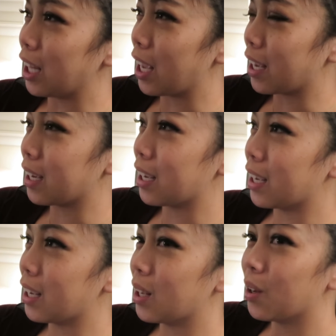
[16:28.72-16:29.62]
like, what
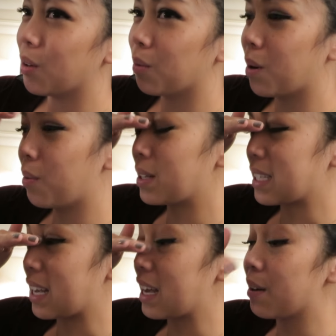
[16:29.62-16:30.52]
was
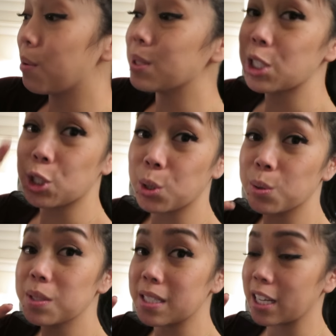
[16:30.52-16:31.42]
it? It was a
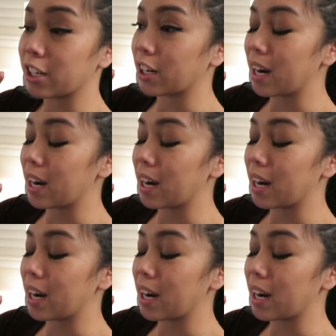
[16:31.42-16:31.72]
two-seater,